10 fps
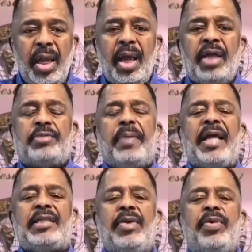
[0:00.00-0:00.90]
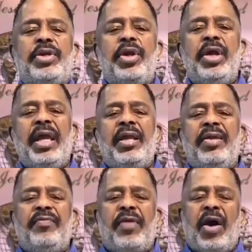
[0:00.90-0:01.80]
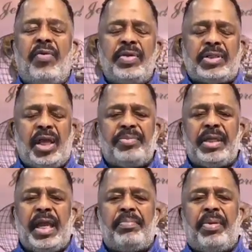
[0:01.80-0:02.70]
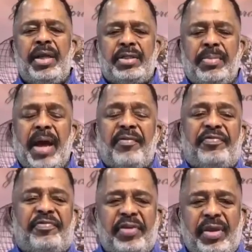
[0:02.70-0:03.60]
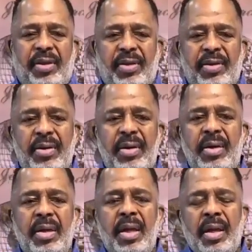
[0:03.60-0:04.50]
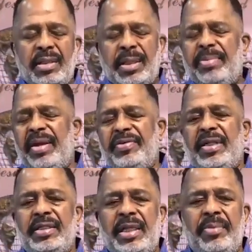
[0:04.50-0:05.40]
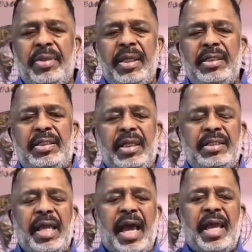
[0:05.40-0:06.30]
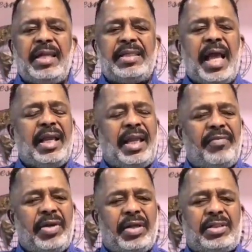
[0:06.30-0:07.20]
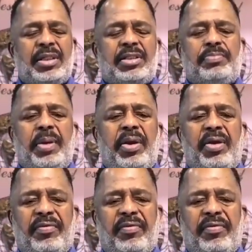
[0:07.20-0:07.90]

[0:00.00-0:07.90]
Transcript: Especially when you're involved with something that brings about fear. Because I believe it's in Timothy, he says, God has not given us the spirit